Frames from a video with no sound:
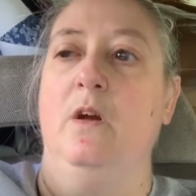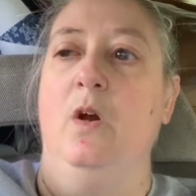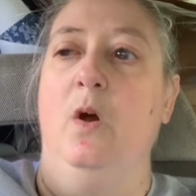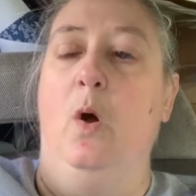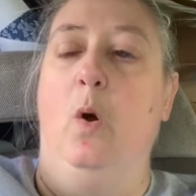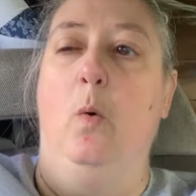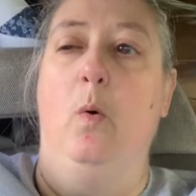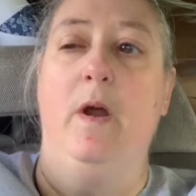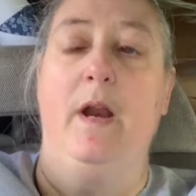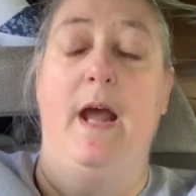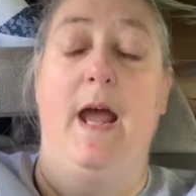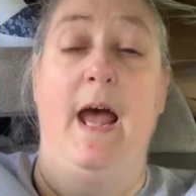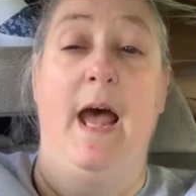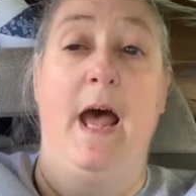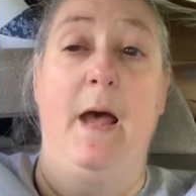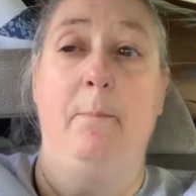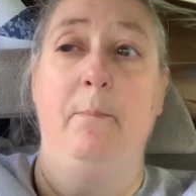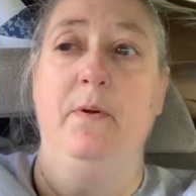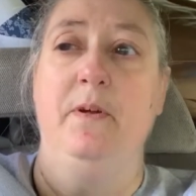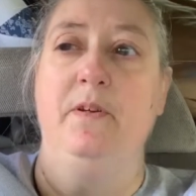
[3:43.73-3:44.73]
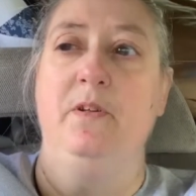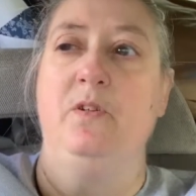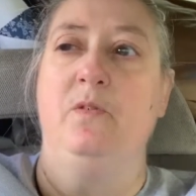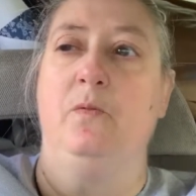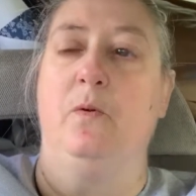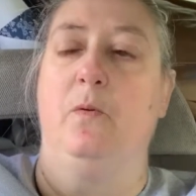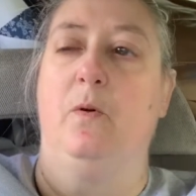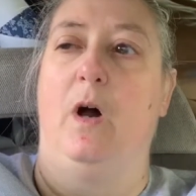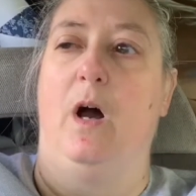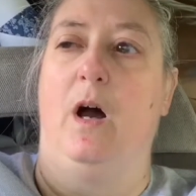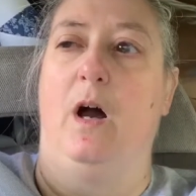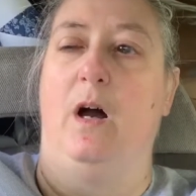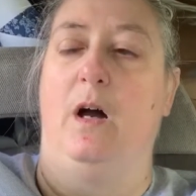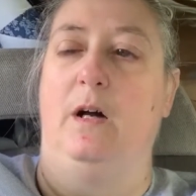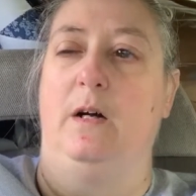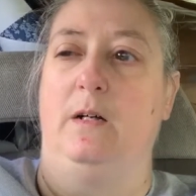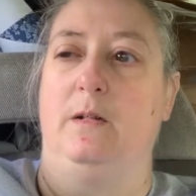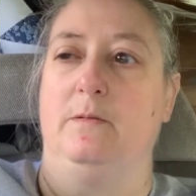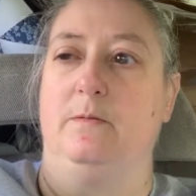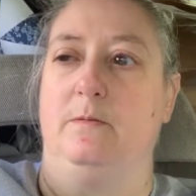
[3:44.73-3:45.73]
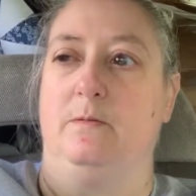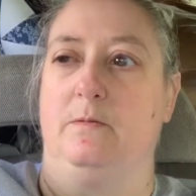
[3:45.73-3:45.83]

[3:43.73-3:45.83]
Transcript: What happened, like